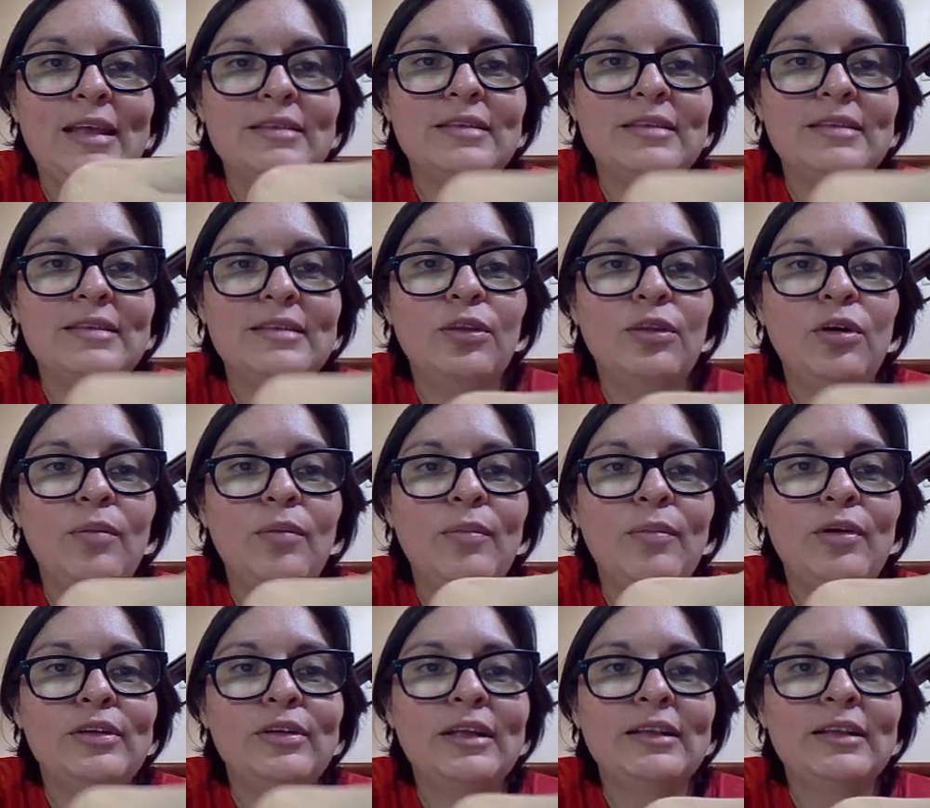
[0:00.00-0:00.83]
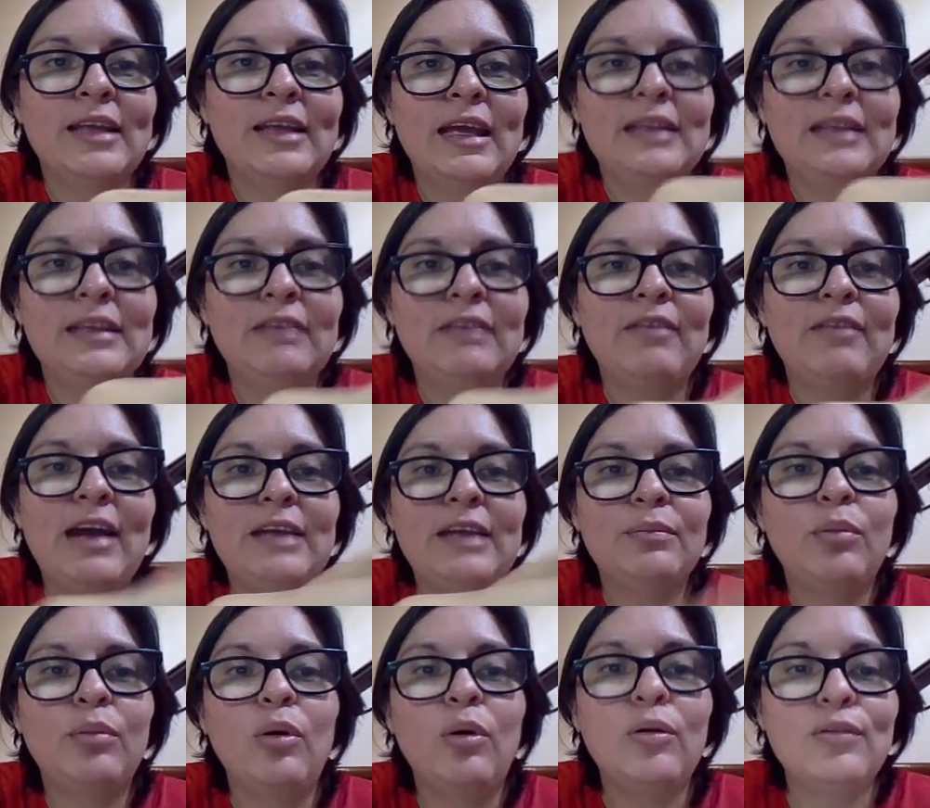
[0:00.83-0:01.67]
And what is the number that
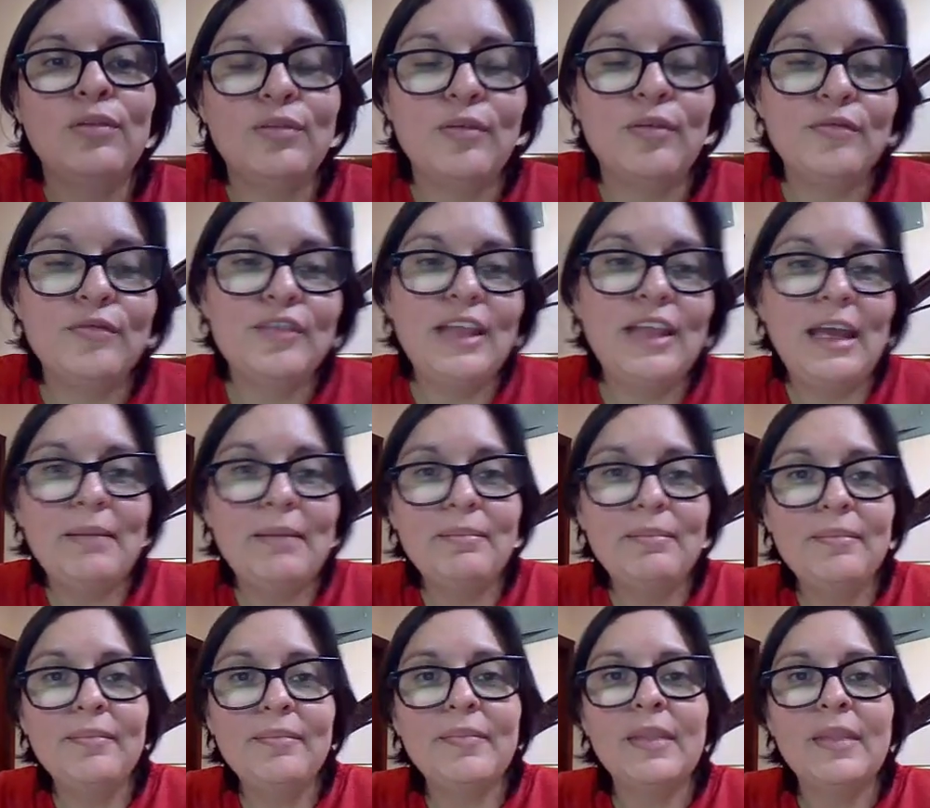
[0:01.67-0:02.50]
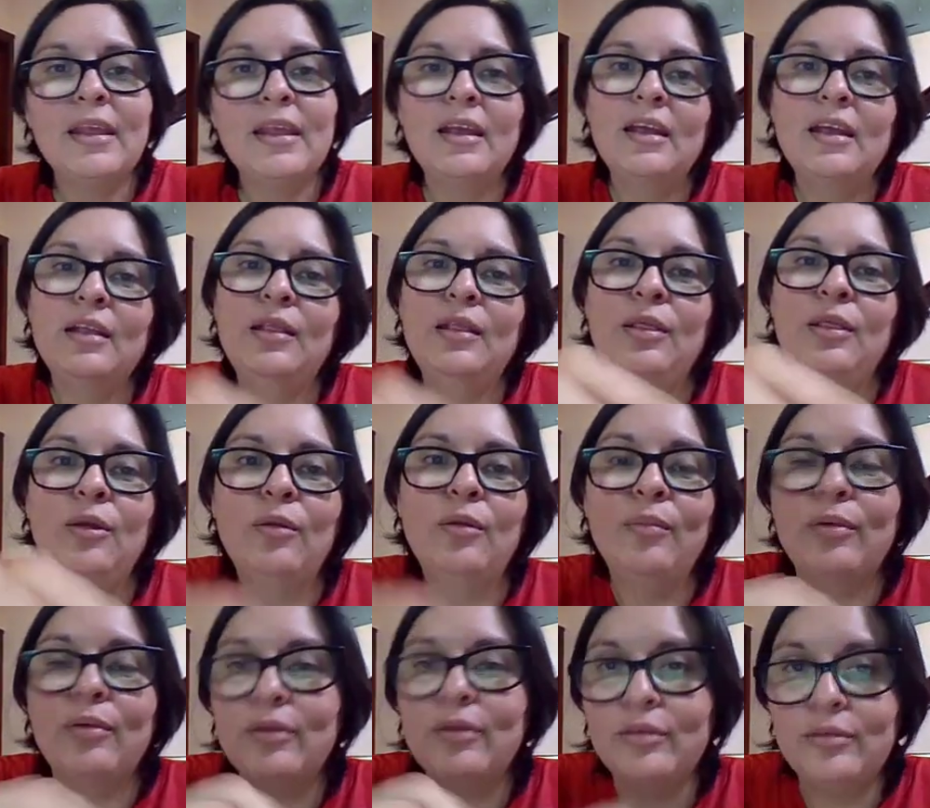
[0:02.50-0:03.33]
can divide both of them?
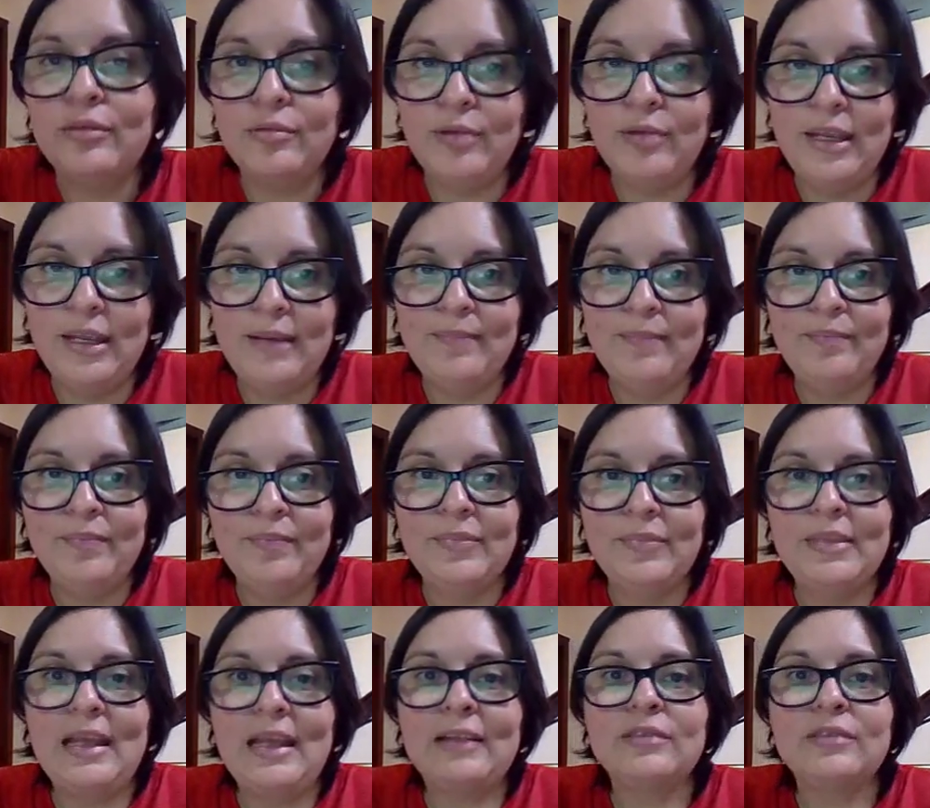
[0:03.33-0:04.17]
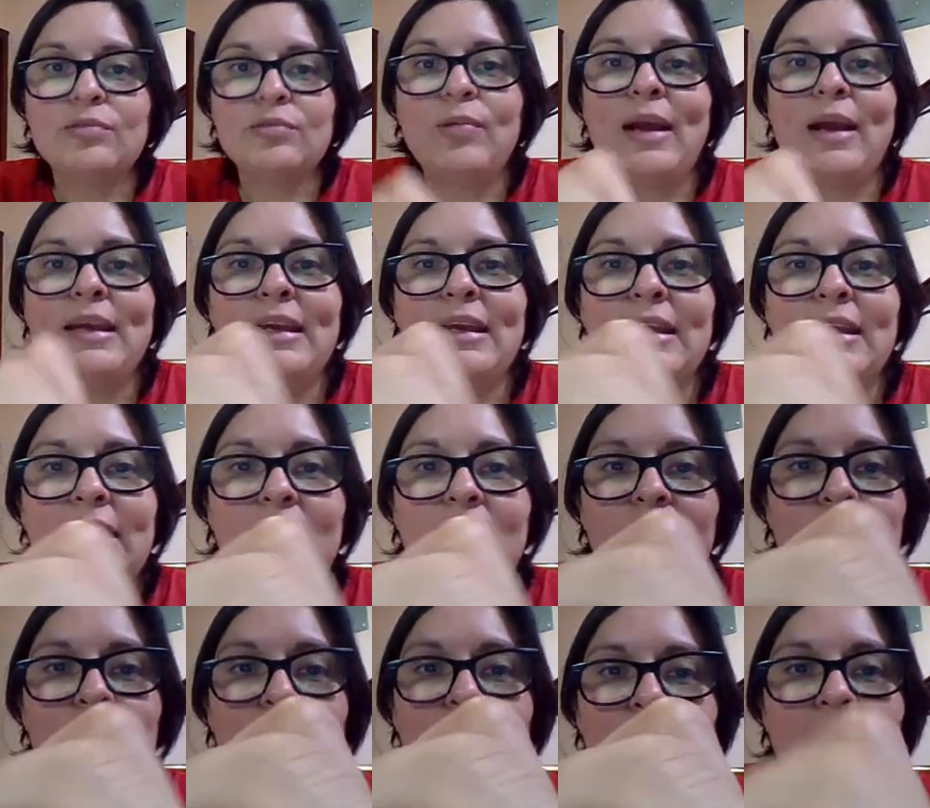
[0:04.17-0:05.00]
Number 3. That's
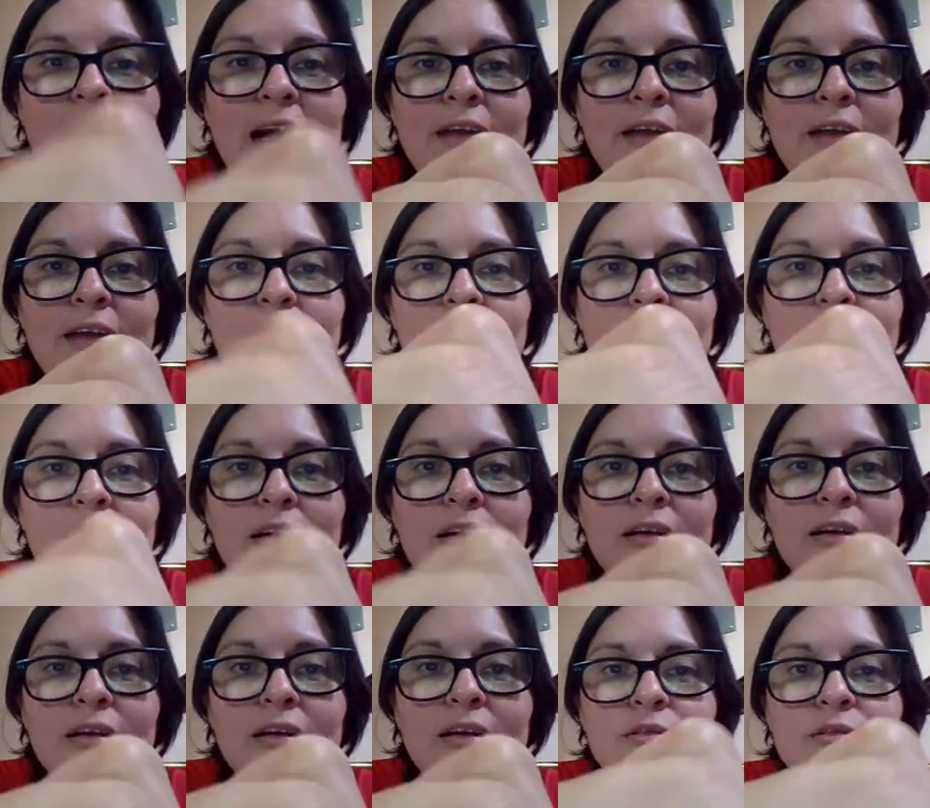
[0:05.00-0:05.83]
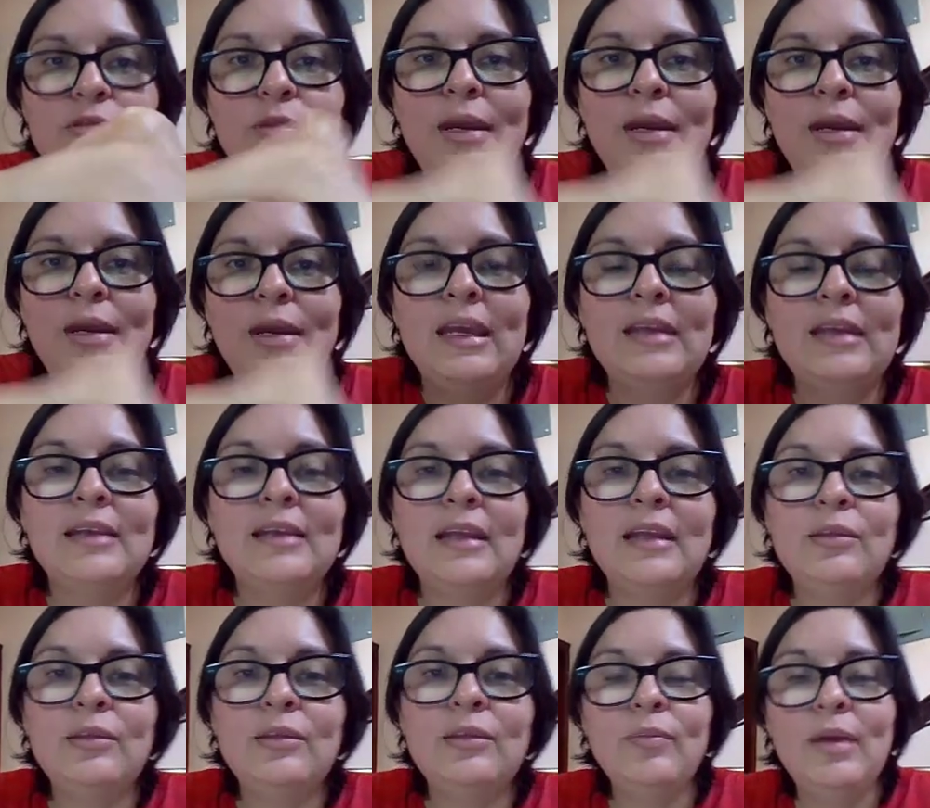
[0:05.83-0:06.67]
why in here we have
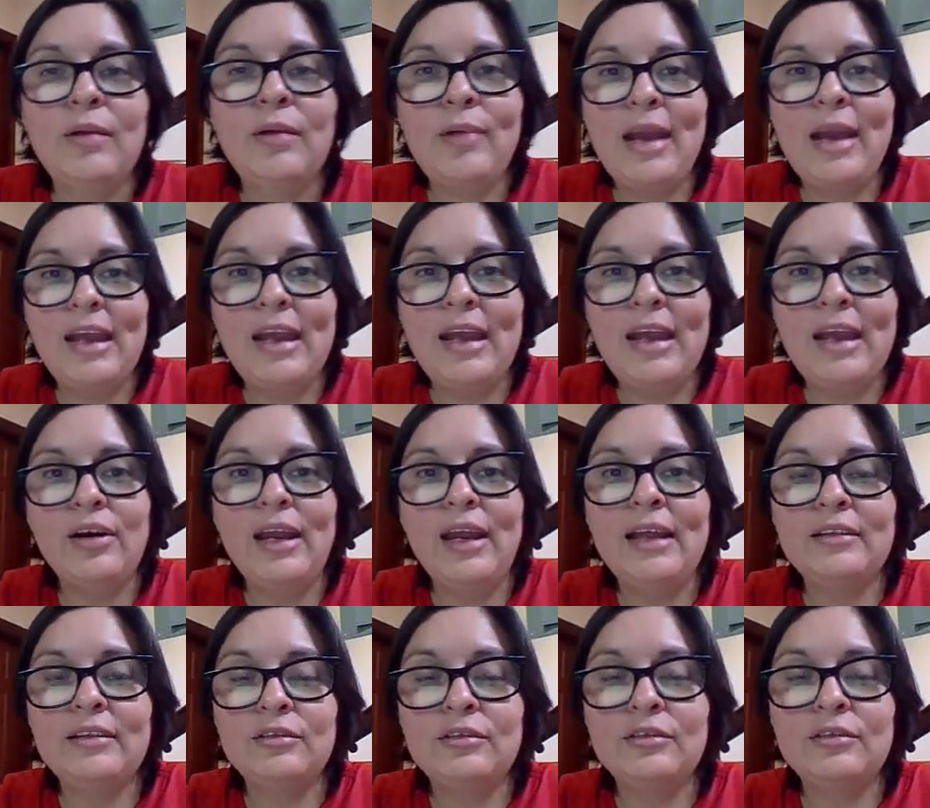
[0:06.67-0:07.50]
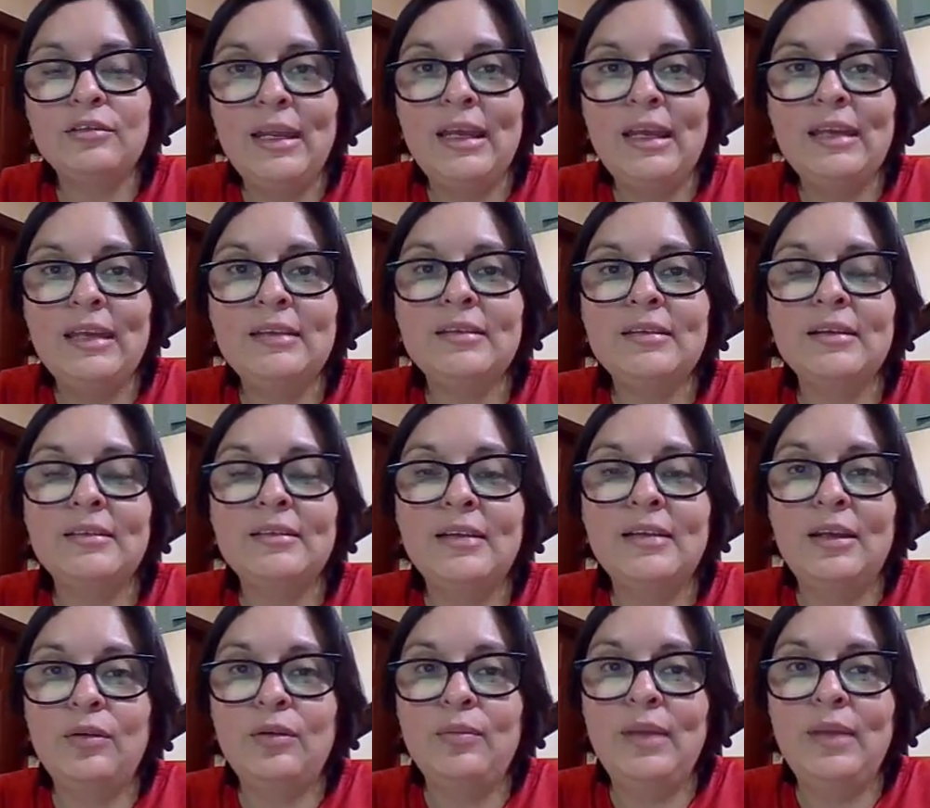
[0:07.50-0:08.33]
3 in the numerator and 3
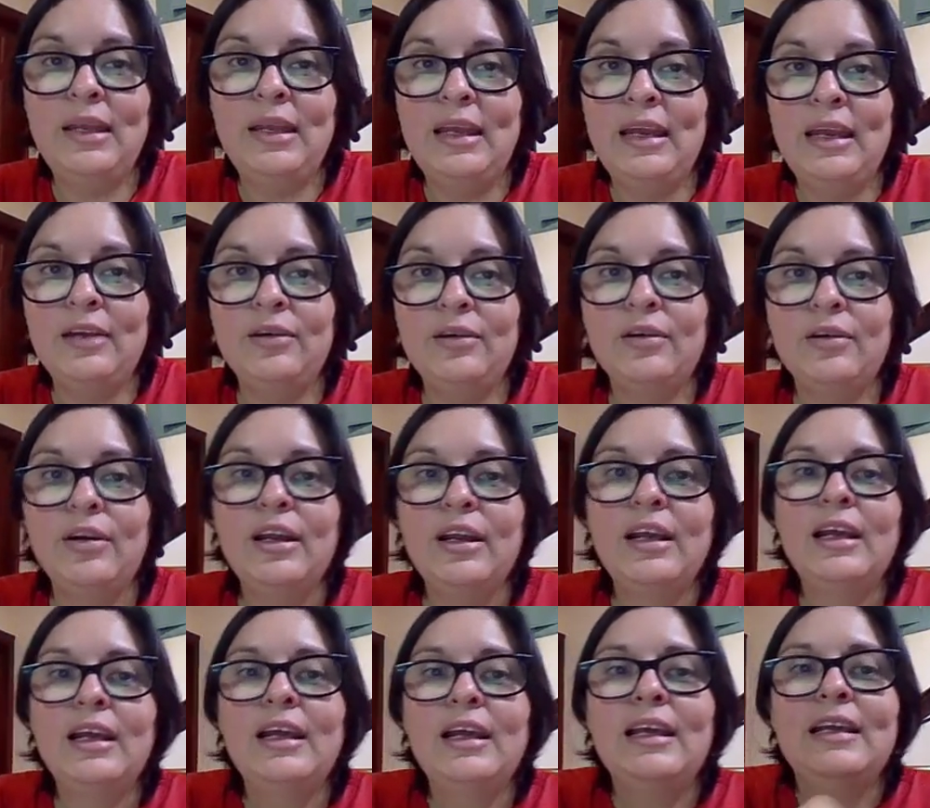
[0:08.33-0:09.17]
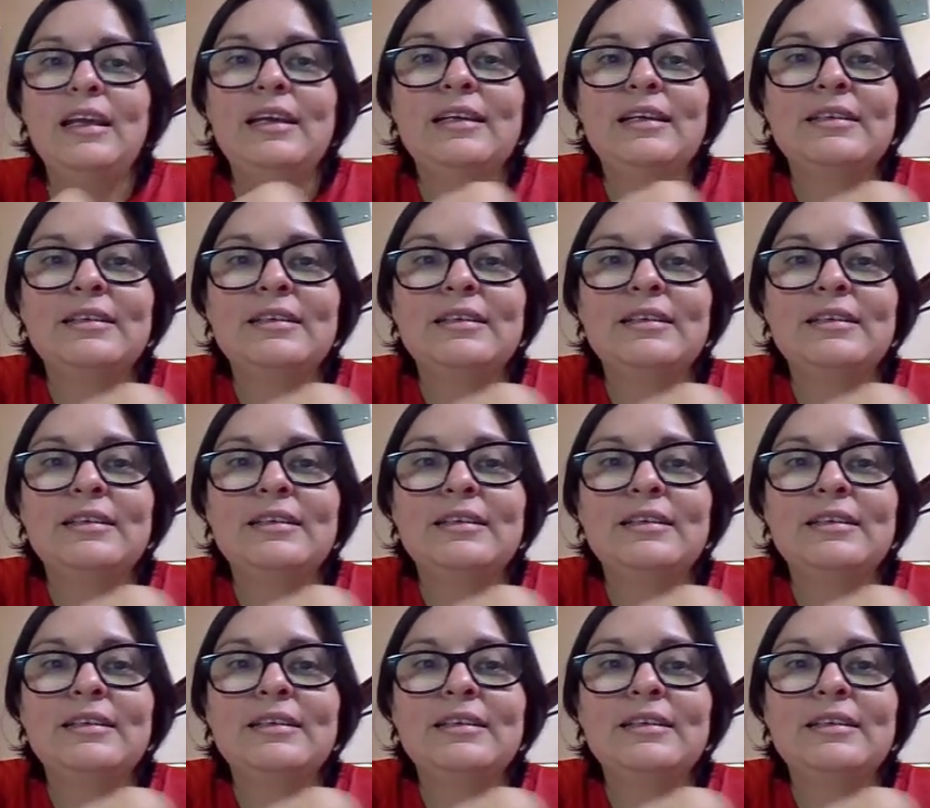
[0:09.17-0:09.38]
in the denominator.